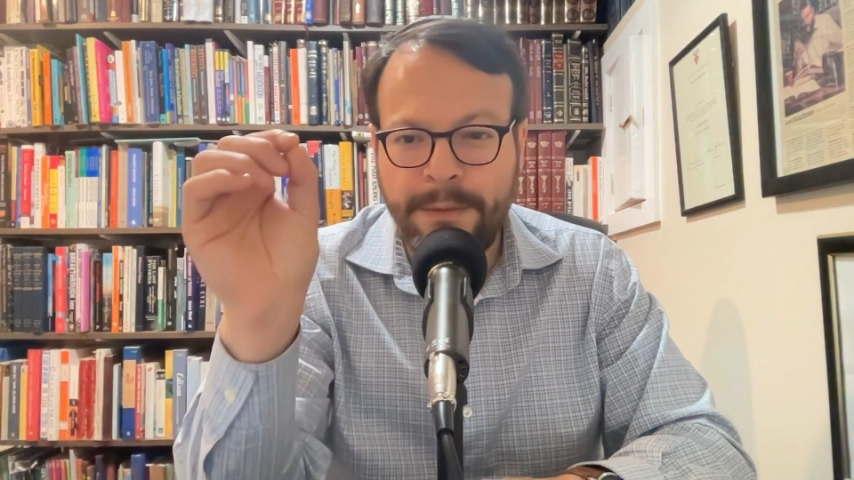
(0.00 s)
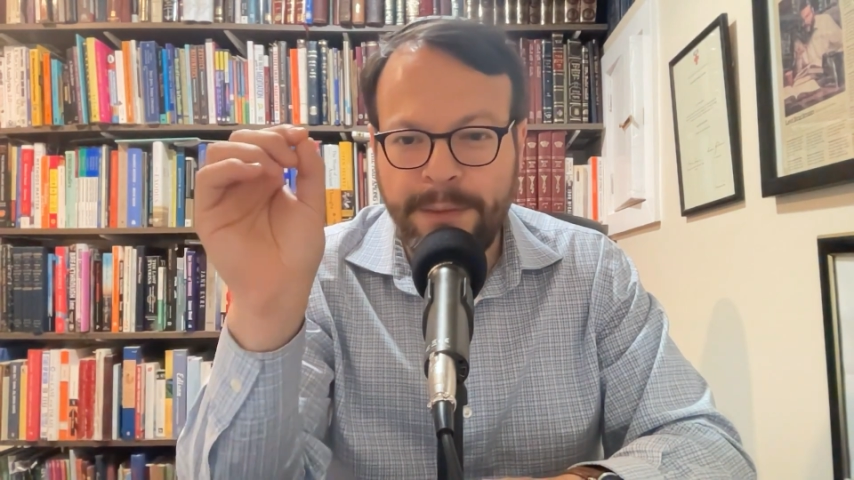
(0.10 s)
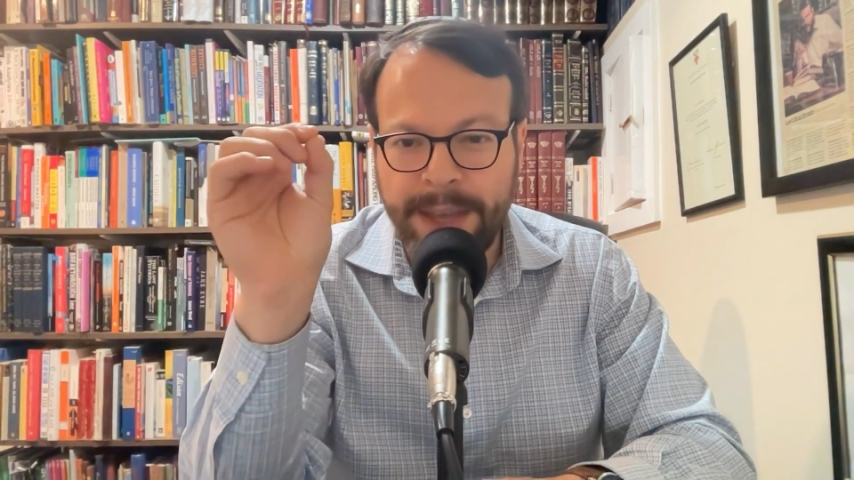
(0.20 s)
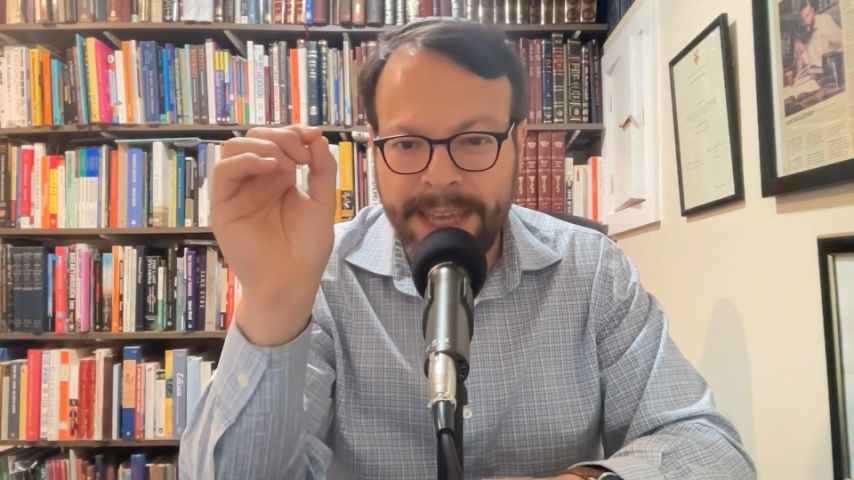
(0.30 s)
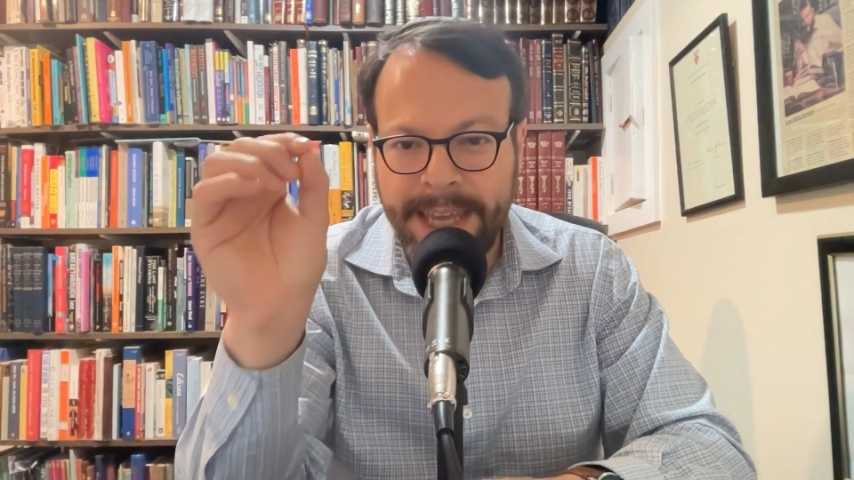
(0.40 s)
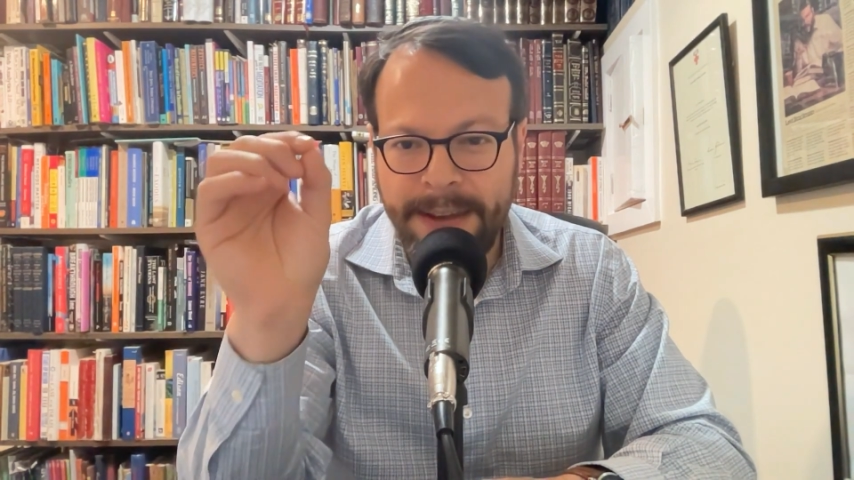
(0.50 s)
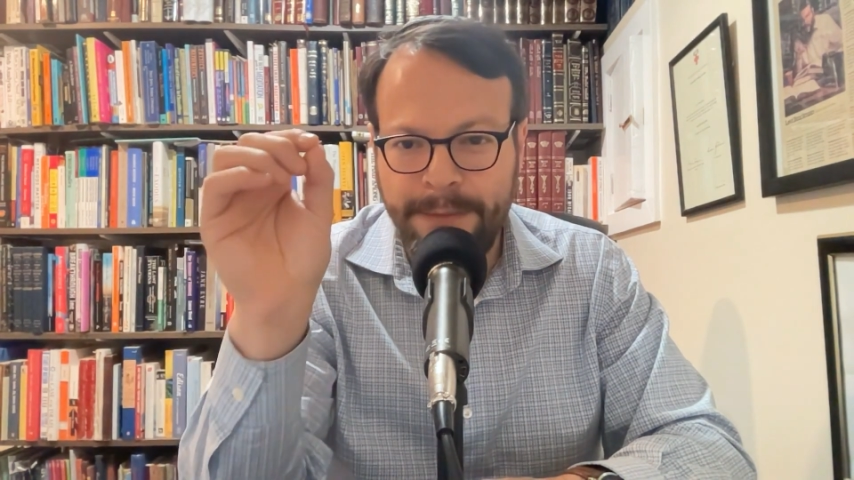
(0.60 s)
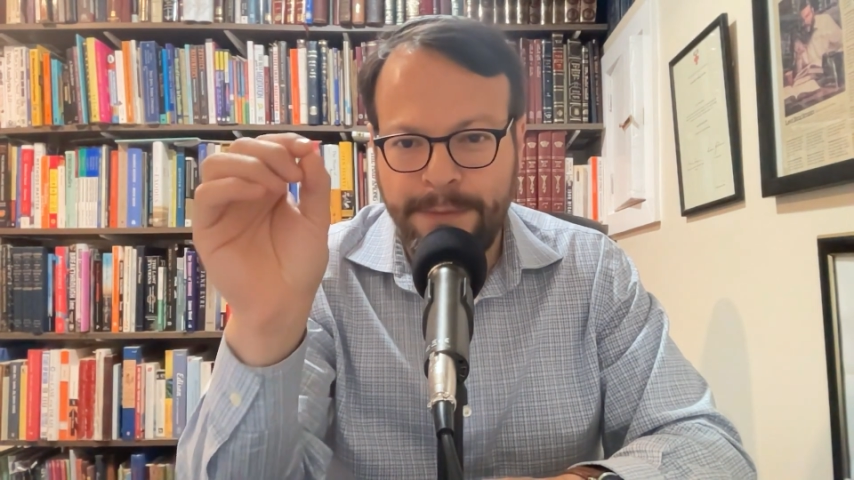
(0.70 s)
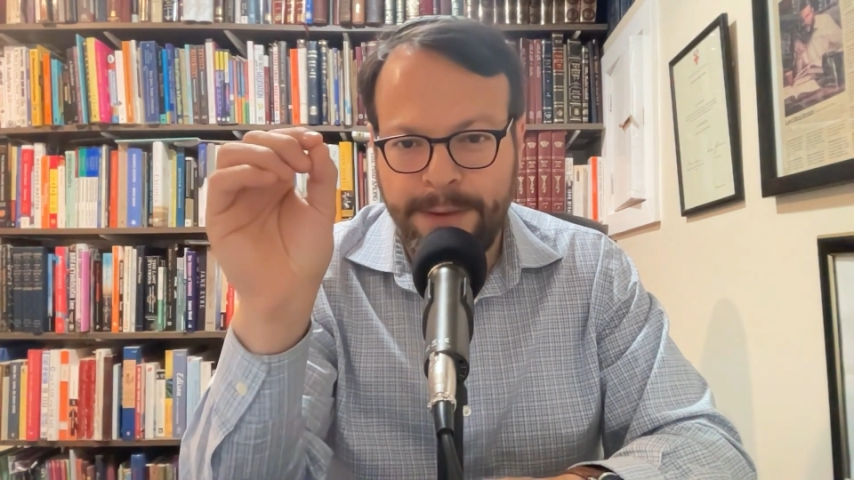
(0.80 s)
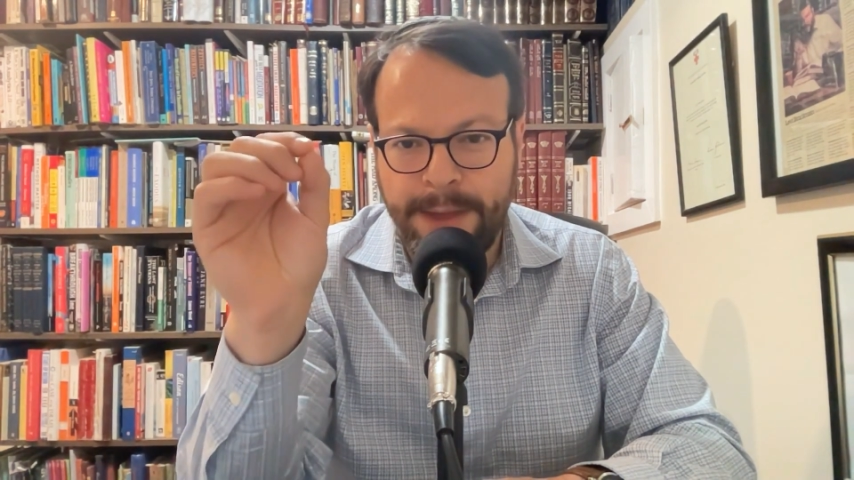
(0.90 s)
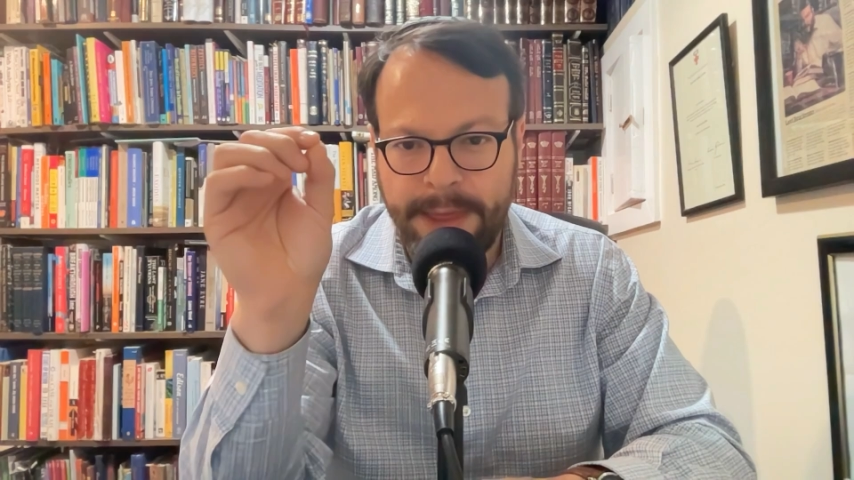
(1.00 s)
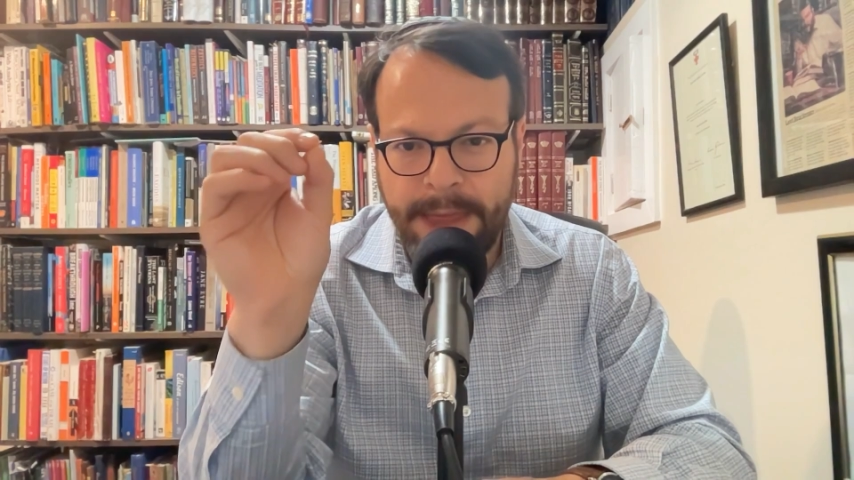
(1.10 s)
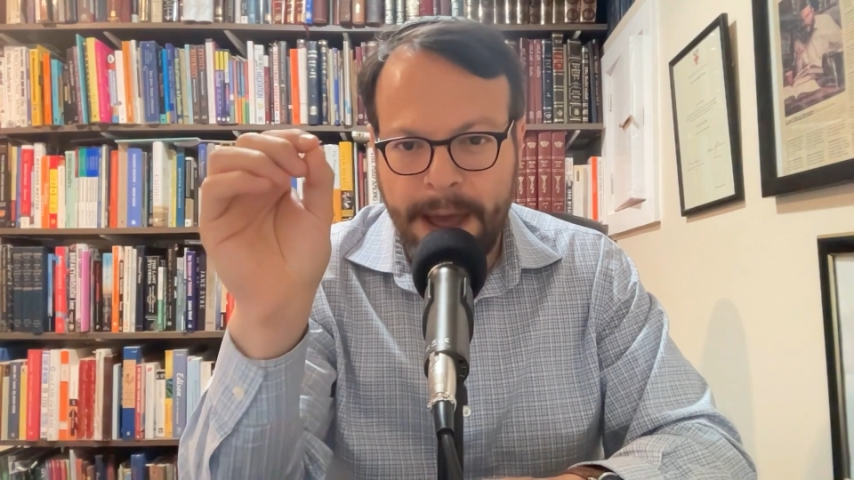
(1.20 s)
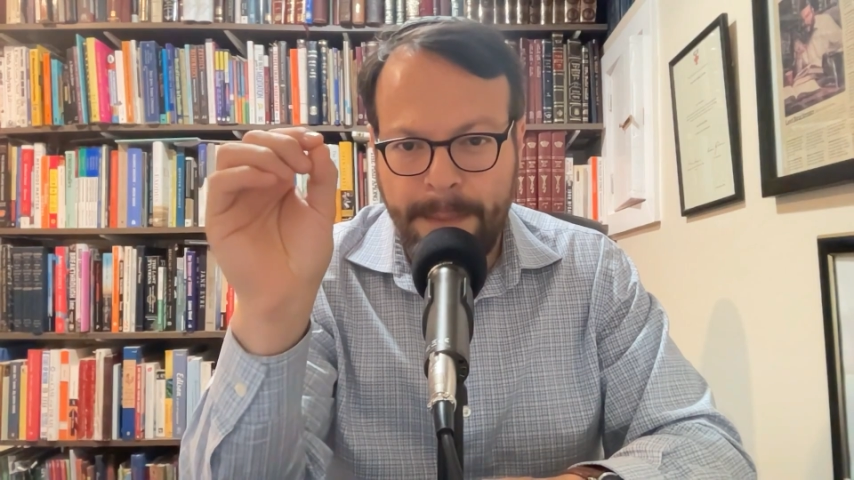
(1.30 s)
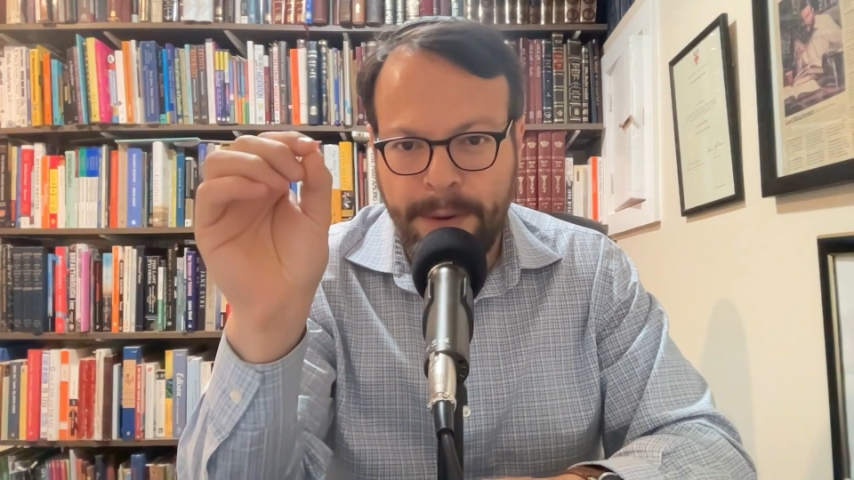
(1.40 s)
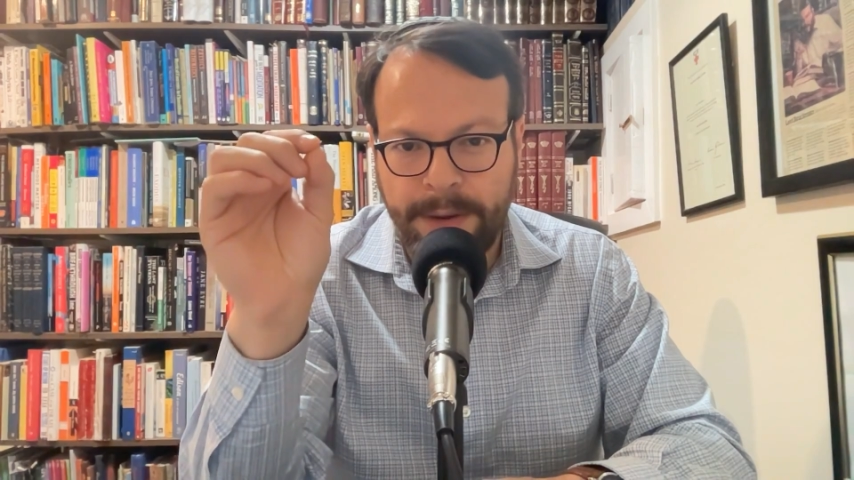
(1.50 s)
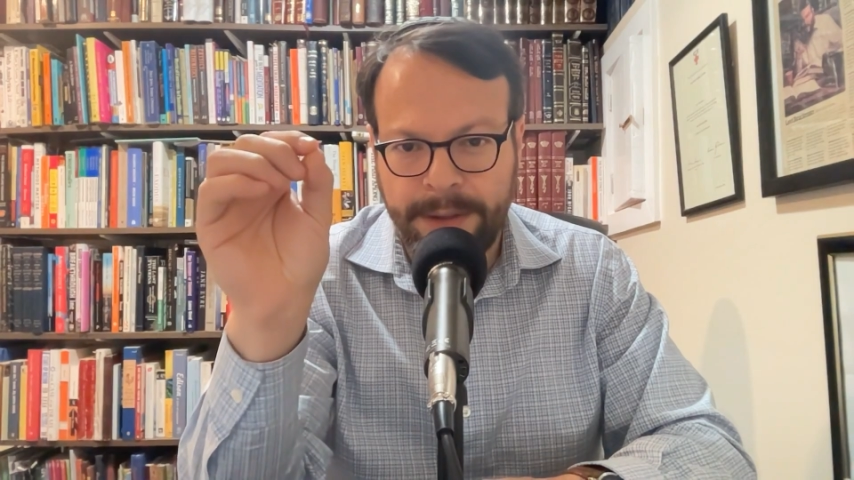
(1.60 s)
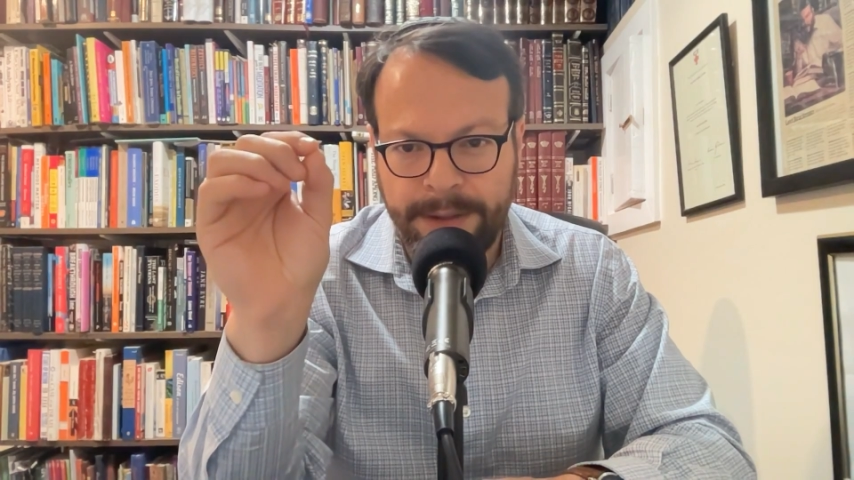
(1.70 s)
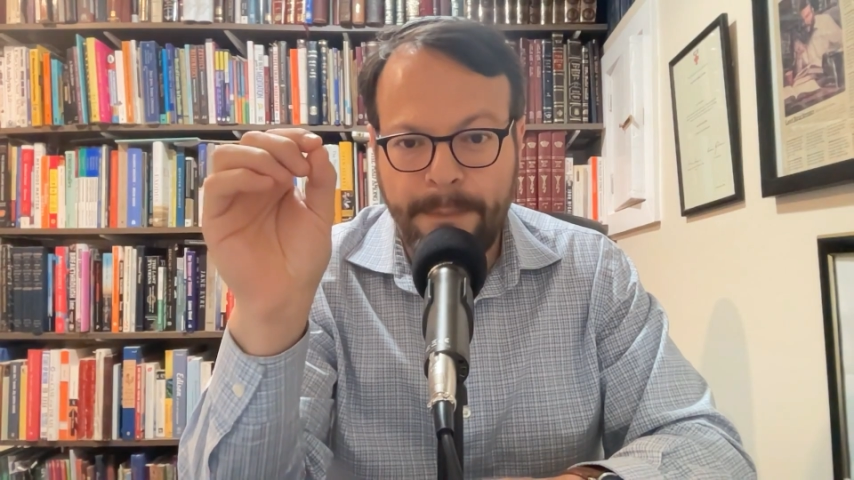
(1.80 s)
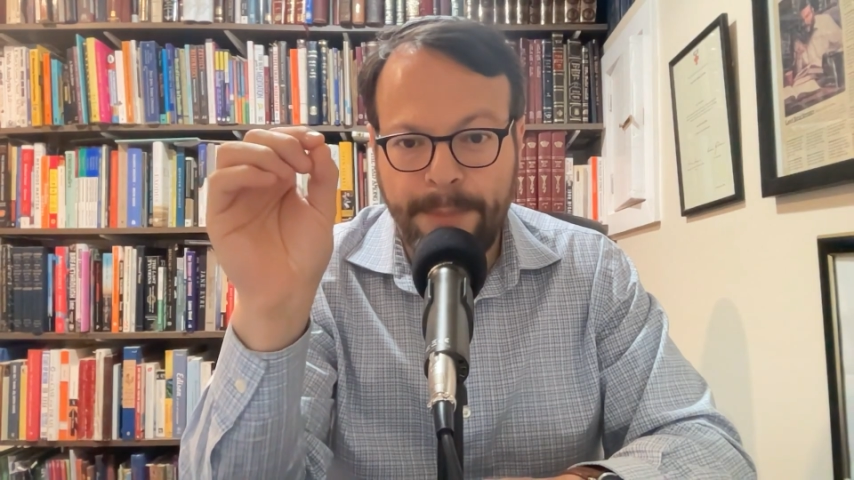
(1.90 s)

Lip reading: forgive that person.